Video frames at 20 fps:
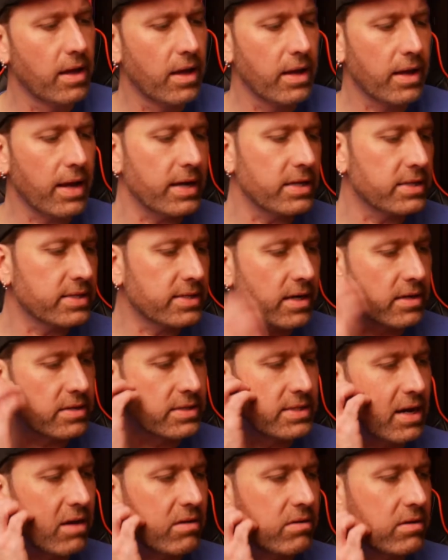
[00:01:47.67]
kind of
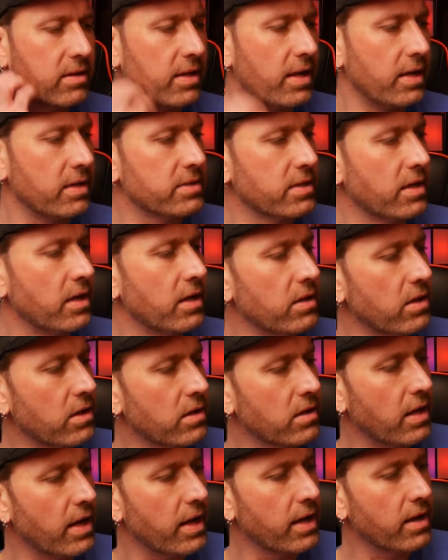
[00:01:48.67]
starts out that it's going to
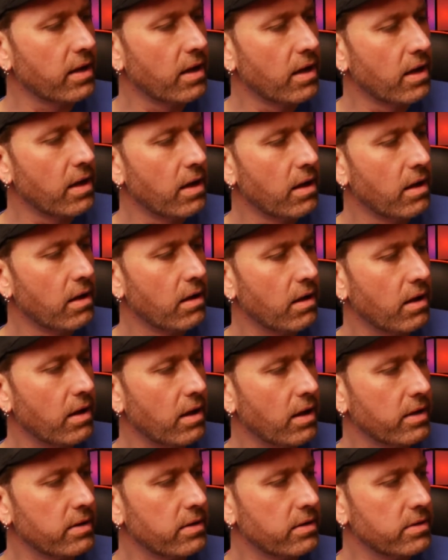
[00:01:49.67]
look like
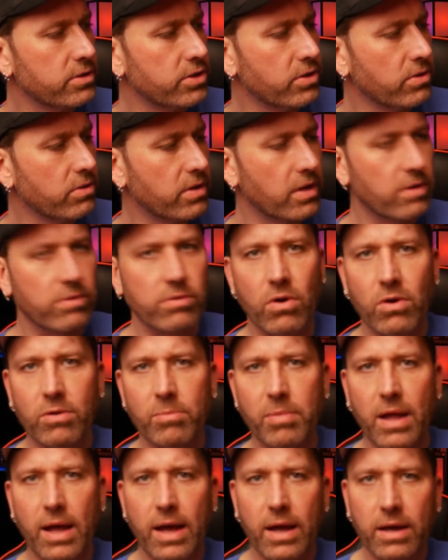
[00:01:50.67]
Duke and
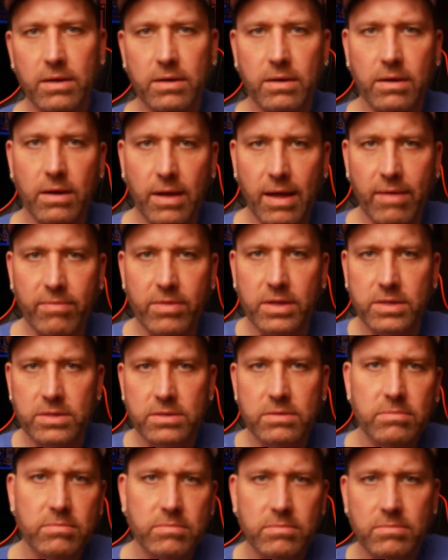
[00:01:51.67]
Roadblock have
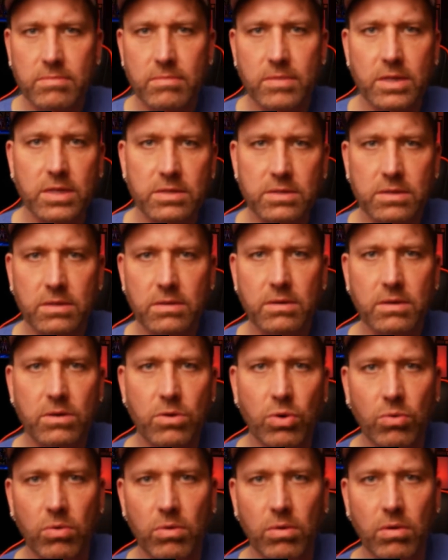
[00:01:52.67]
this
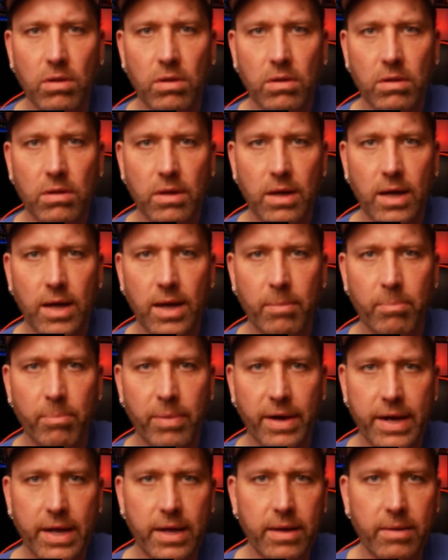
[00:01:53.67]
cool
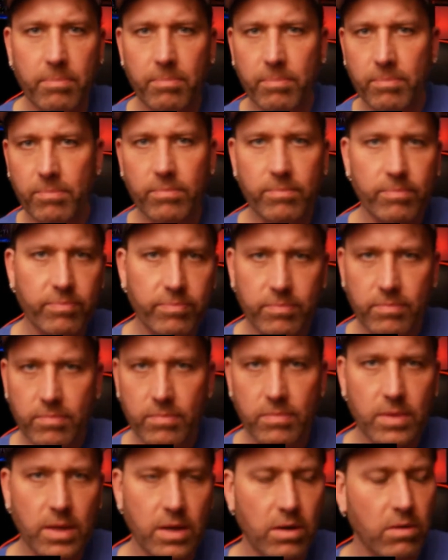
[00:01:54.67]
buddy,
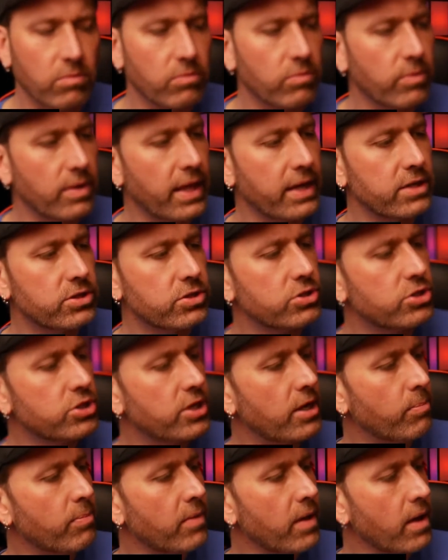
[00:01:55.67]

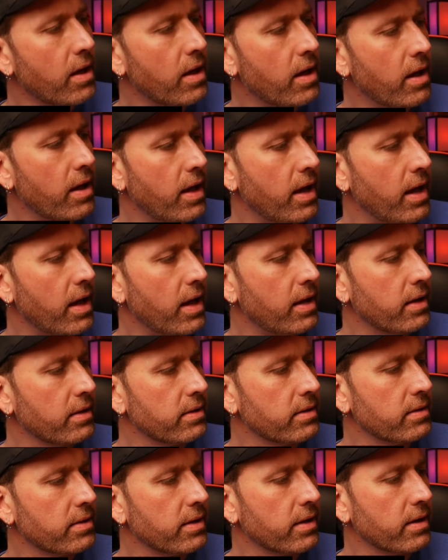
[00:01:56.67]
relationship,
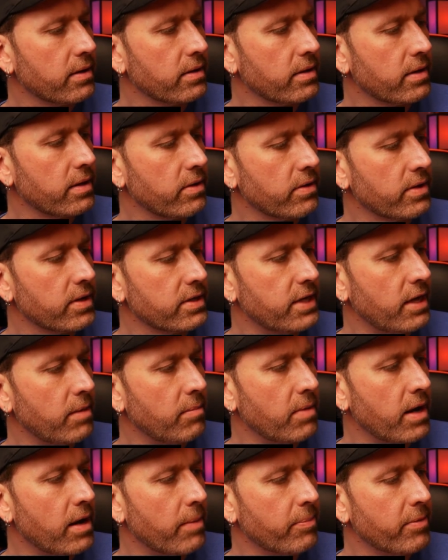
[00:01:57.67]
and they're
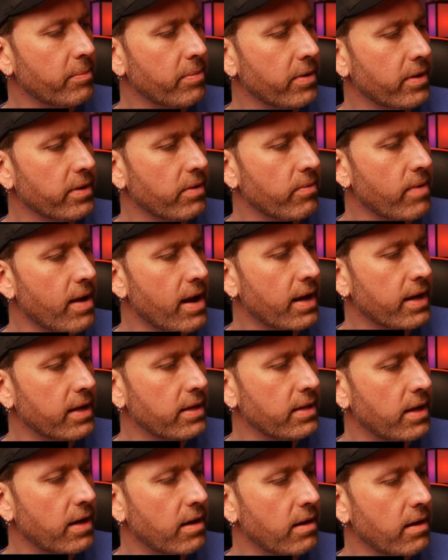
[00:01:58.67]
teaming up. They're putting the Rock
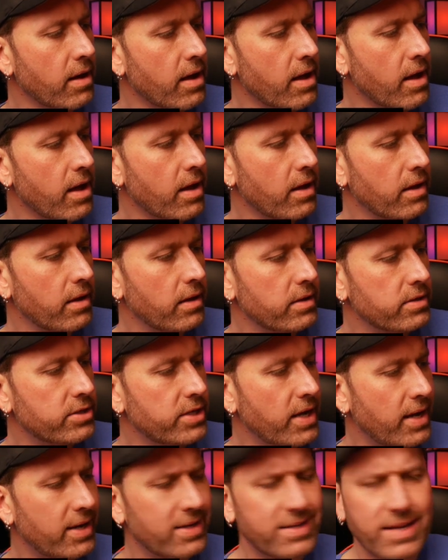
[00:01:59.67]
in there.
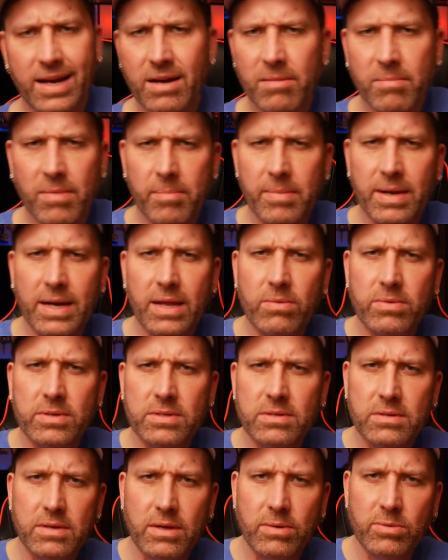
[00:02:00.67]
Channing Tatum, I mean, he
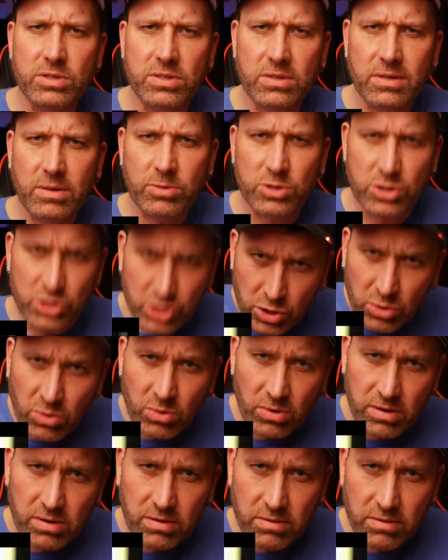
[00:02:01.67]
was Duke.